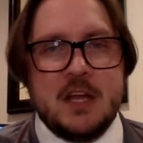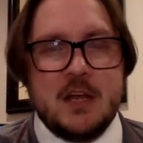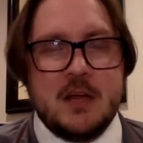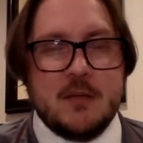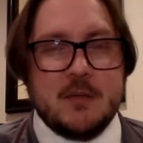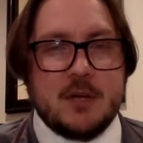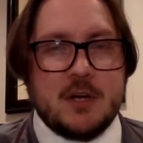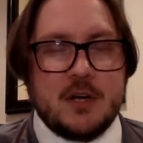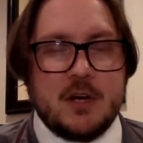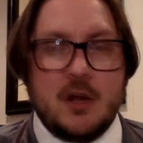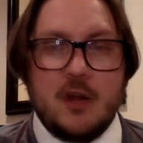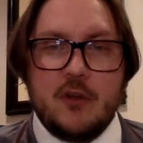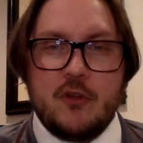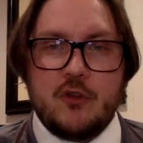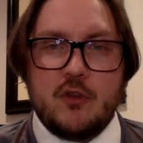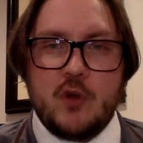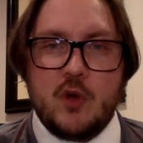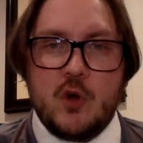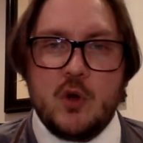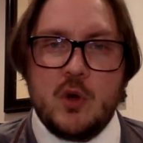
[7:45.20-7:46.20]
But it
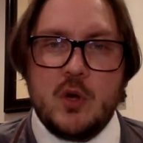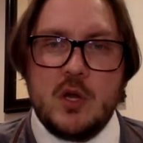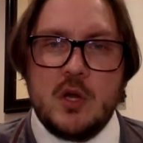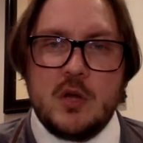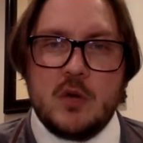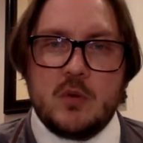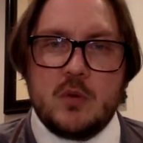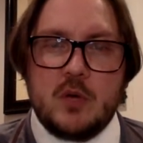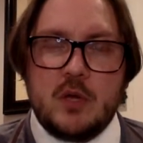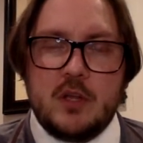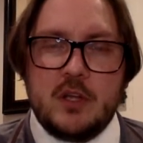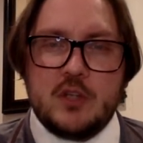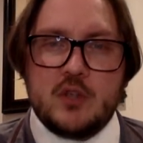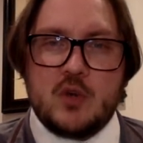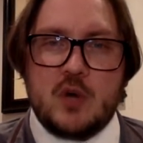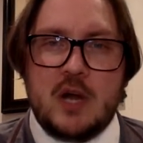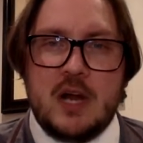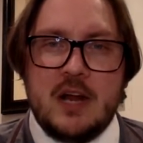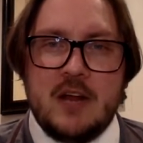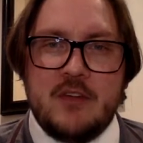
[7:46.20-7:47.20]
also really
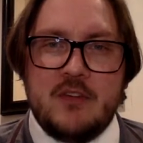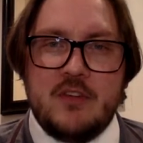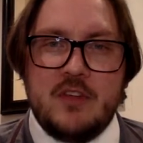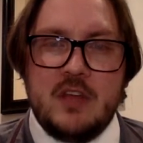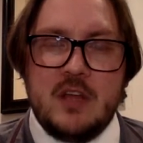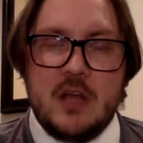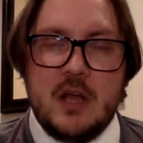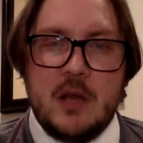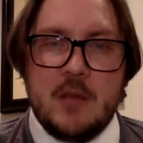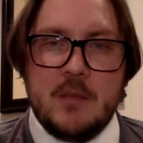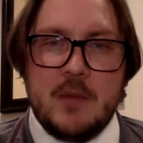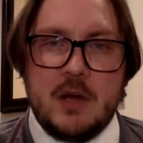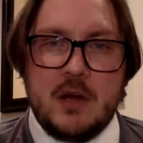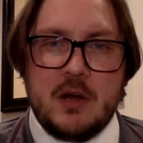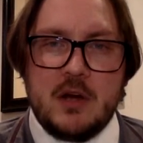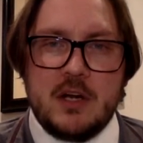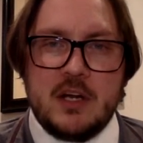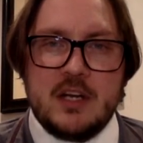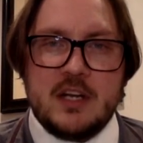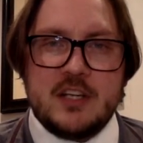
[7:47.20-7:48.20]
drives the
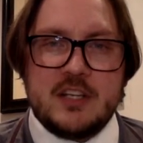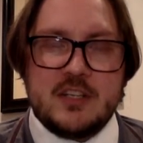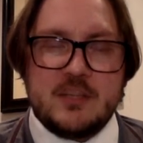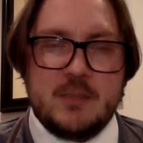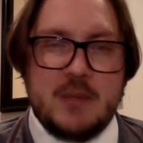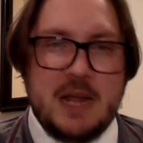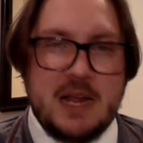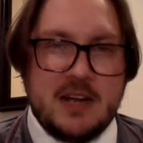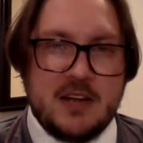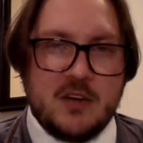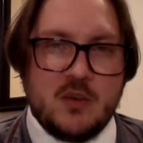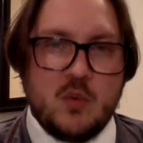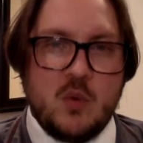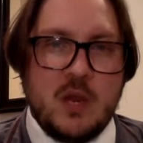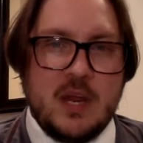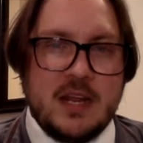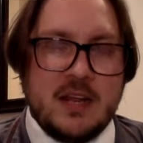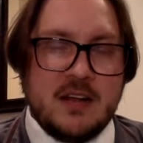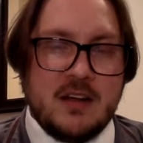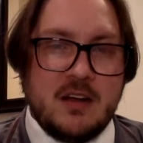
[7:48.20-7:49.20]
American expanded
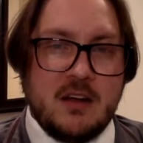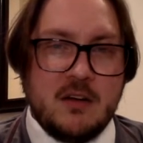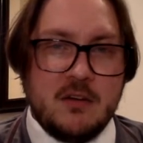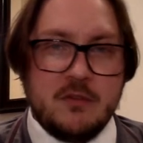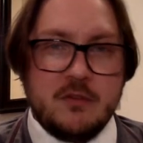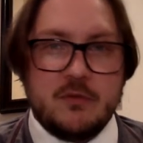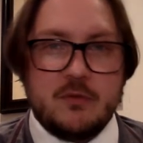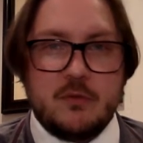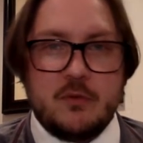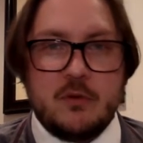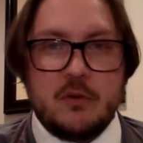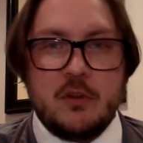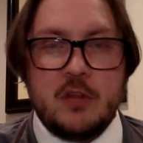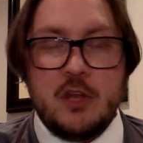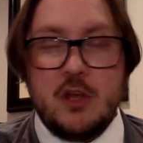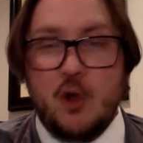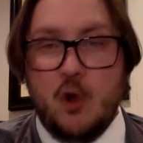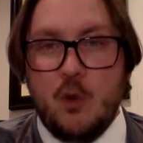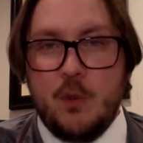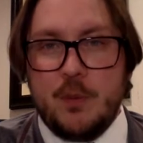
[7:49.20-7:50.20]
way of the
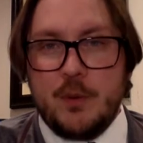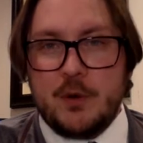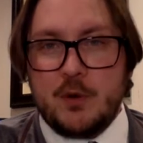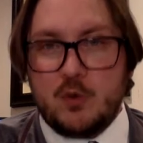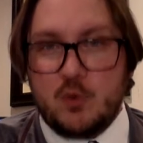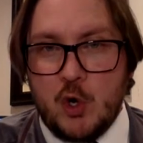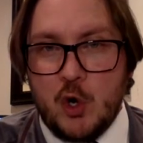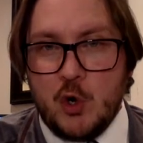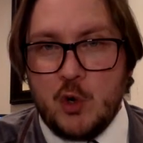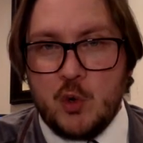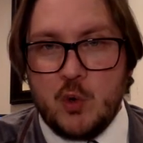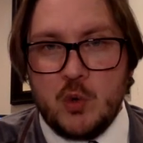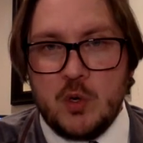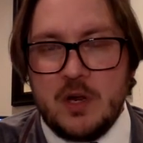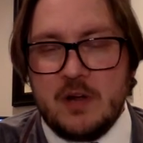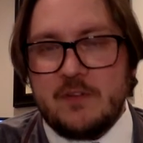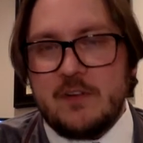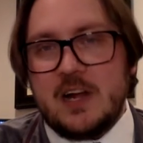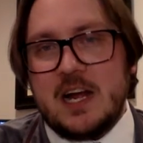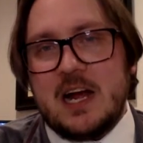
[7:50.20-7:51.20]
open road,
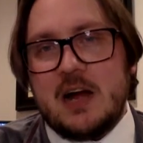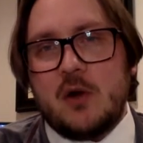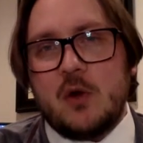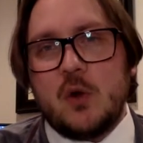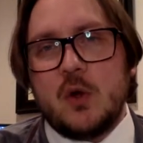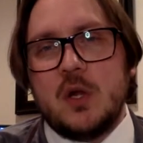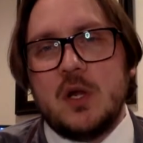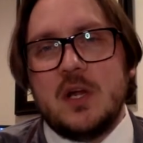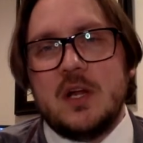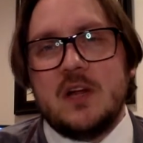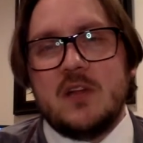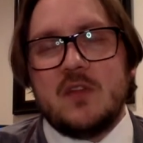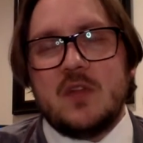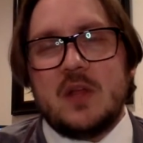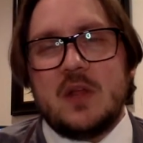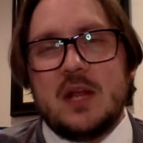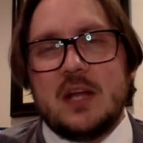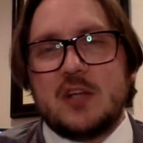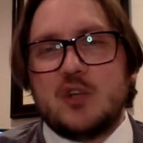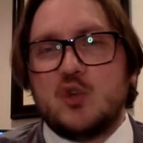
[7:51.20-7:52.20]
of how they
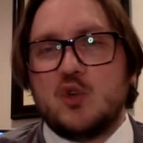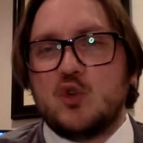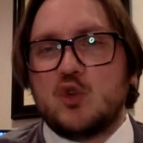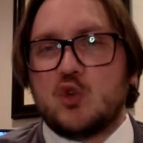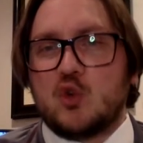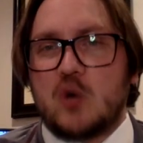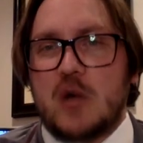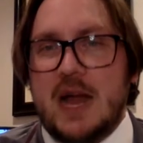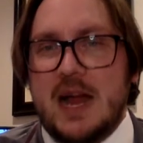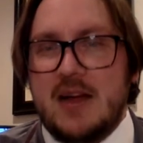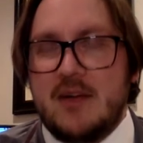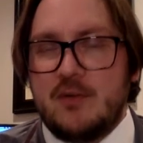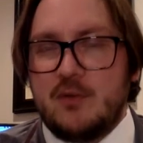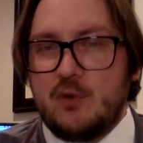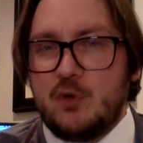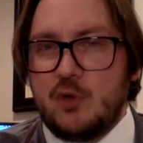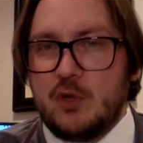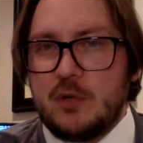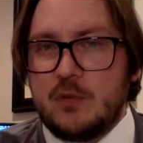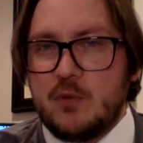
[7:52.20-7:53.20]
like to
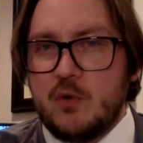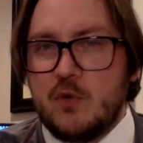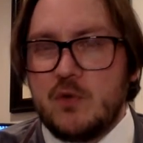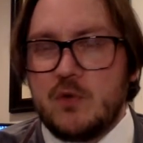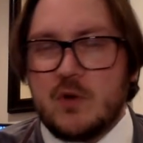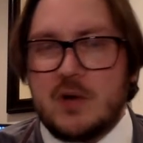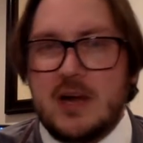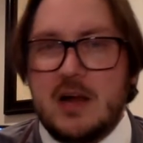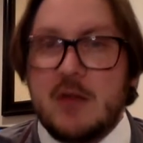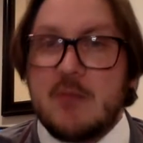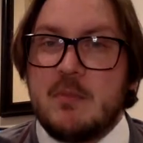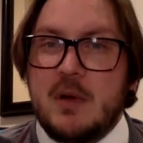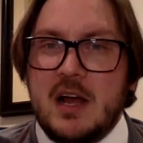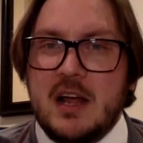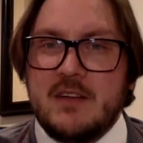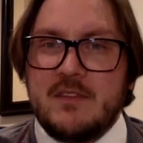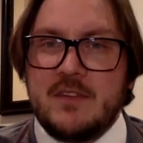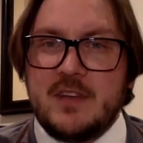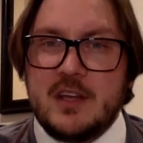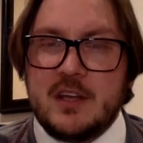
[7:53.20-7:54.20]
travel and move around
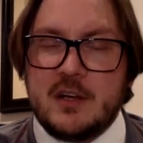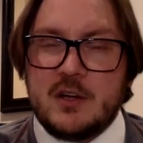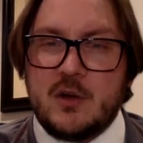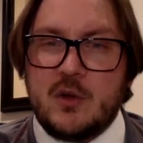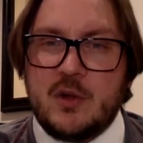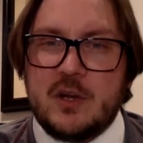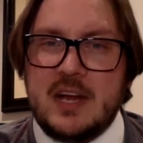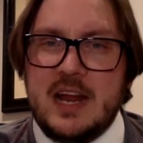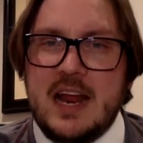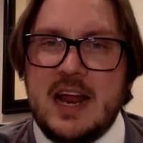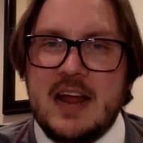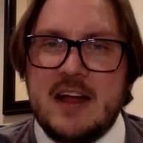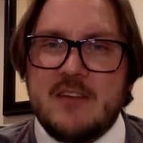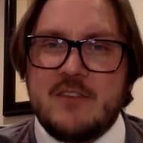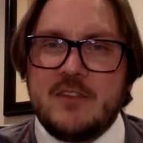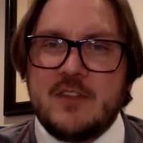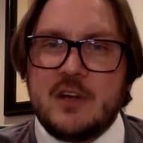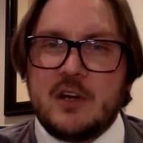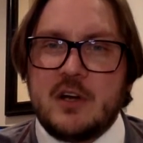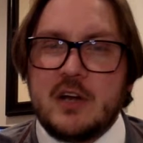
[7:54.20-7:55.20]
by vehicle and have
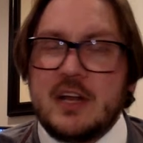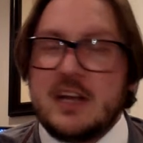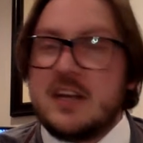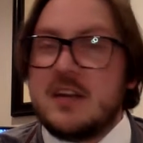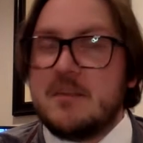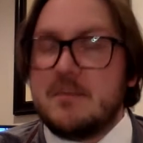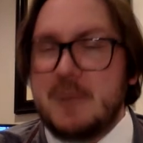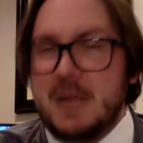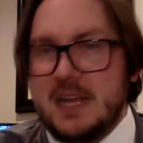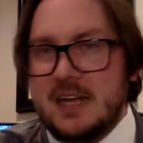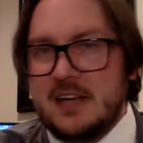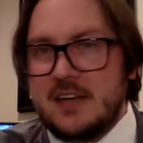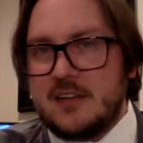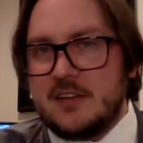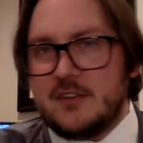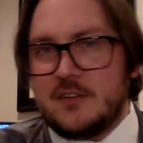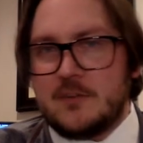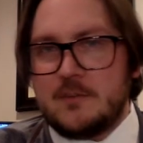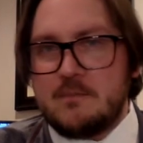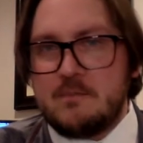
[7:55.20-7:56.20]
their
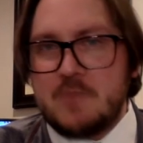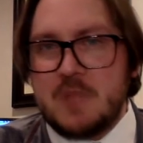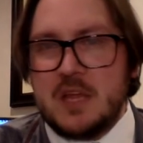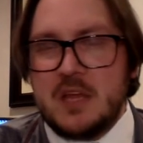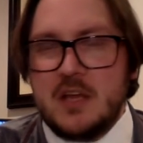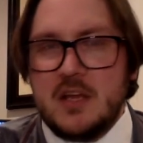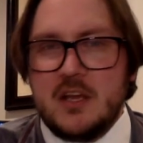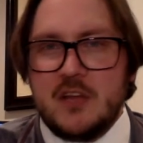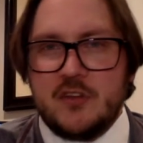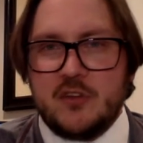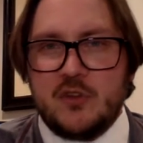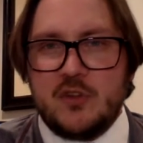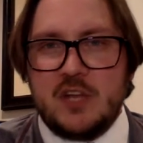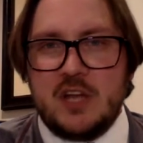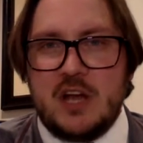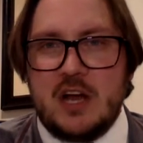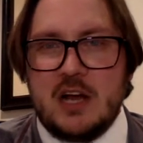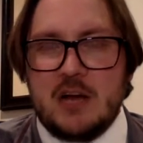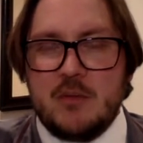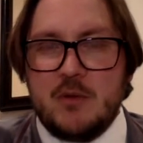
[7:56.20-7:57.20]
independence. So the
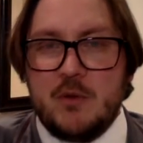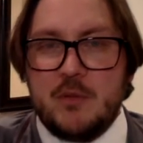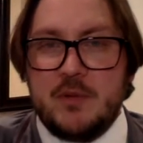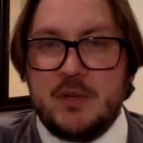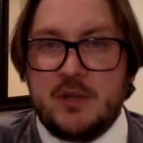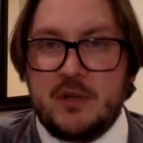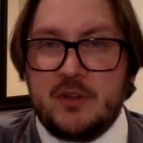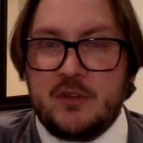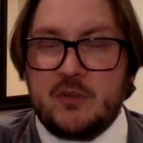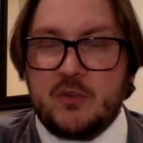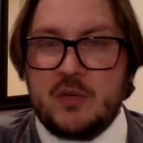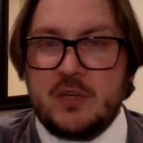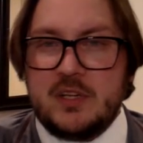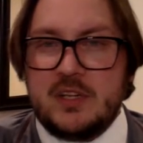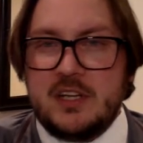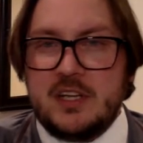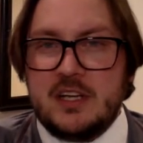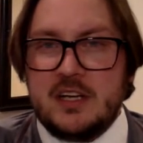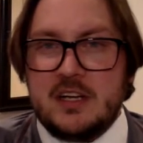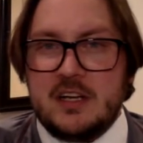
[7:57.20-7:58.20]
automobile is
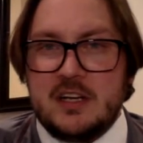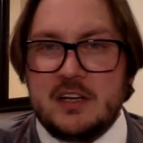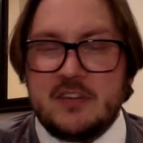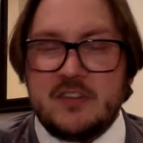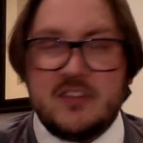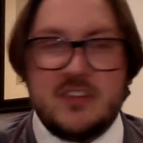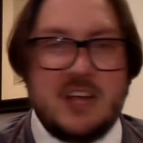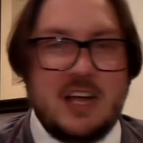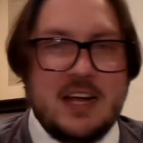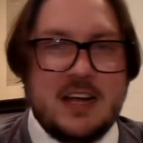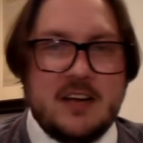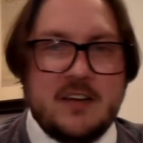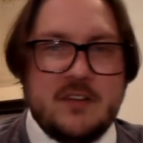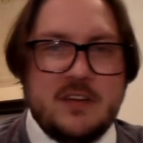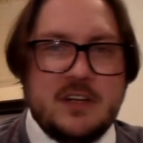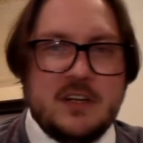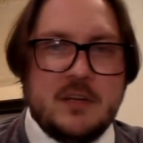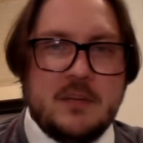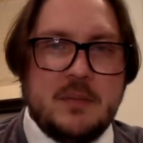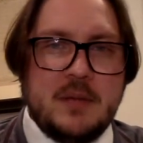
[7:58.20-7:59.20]
really a sign of
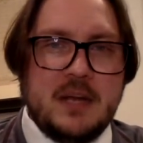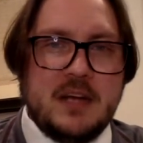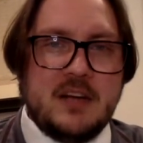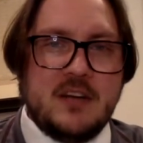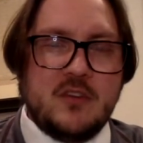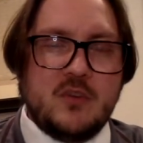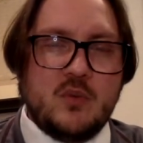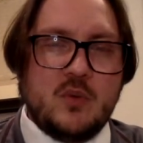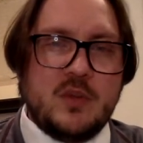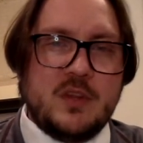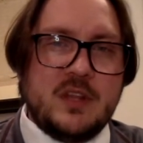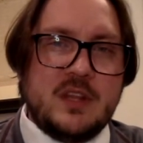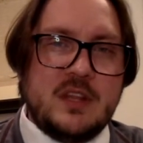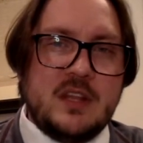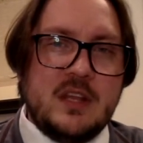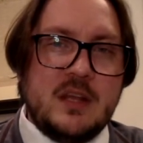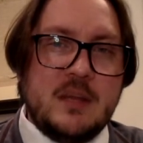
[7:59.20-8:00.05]
independence within the